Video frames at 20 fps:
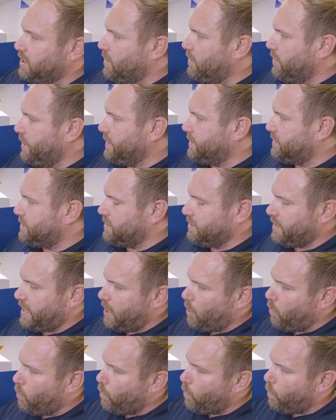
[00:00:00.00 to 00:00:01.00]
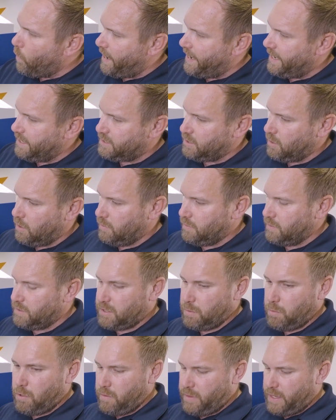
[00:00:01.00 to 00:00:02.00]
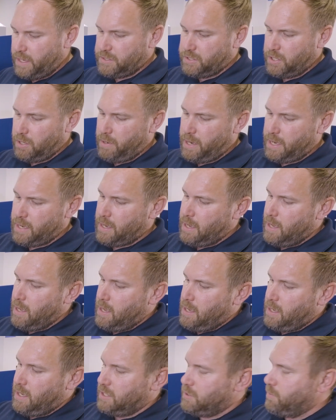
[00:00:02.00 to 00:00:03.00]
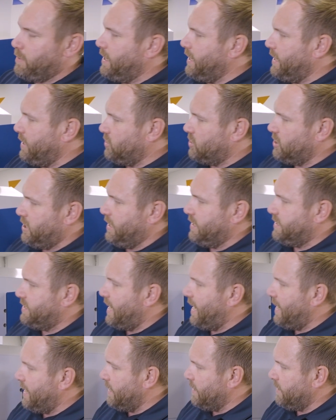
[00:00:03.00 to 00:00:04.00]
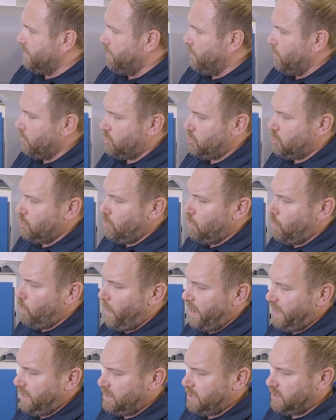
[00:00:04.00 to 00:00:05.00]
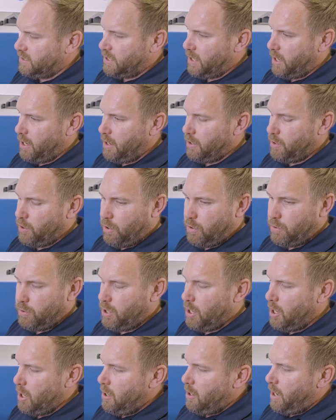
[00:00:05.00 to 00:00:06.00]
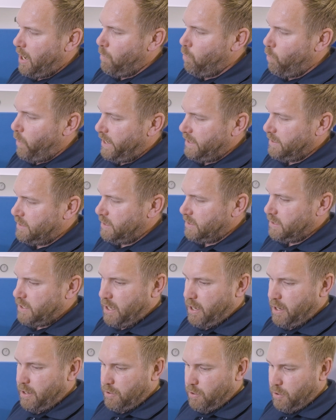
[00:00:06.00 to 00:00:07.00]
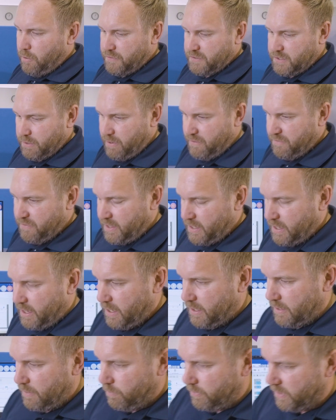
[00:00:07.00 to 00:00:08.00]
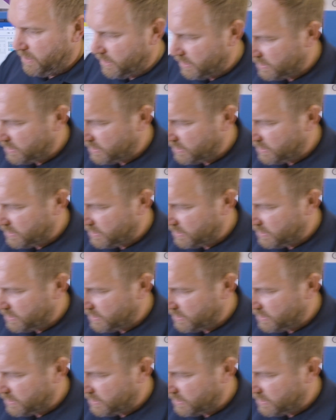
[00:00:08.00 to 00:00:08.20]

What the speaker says: guides, so they're always on. So what they're doing is we're literally telling the module when to turn on and when to turn off. So if in